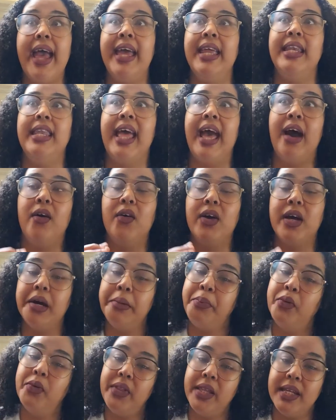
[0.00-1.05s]
And now
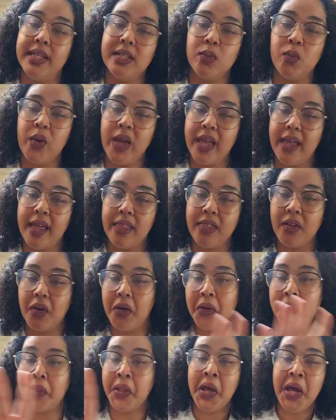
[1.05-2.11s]
couple this with,
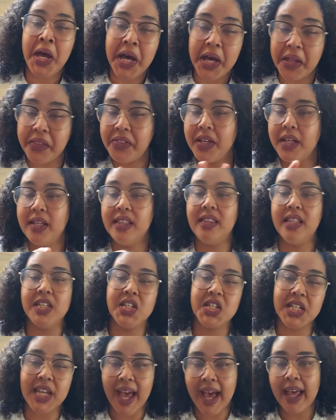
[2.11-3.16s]
on the
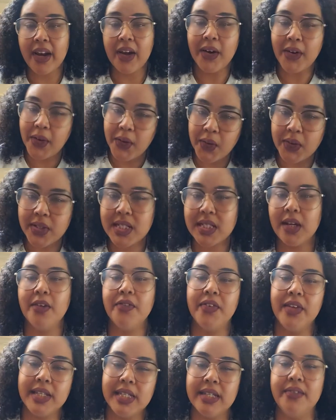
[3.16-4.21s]
shadow
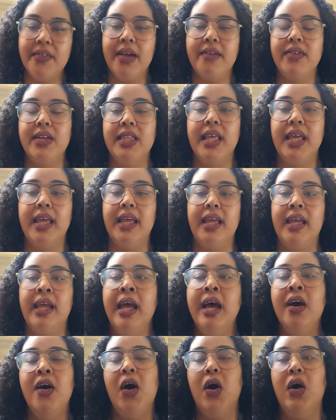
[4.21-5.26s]
surface of everything,
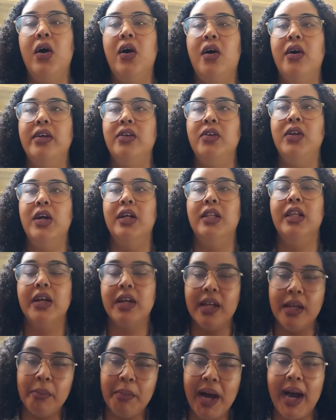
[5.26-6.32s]
on
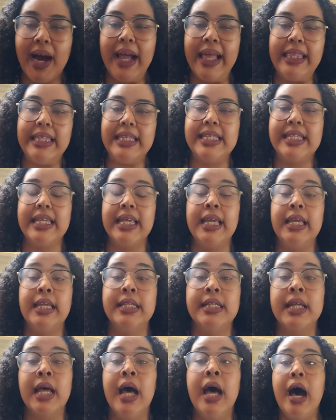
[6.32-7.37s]
lurking behind the
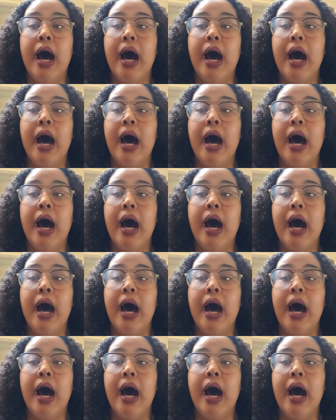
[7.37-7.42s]
scenes,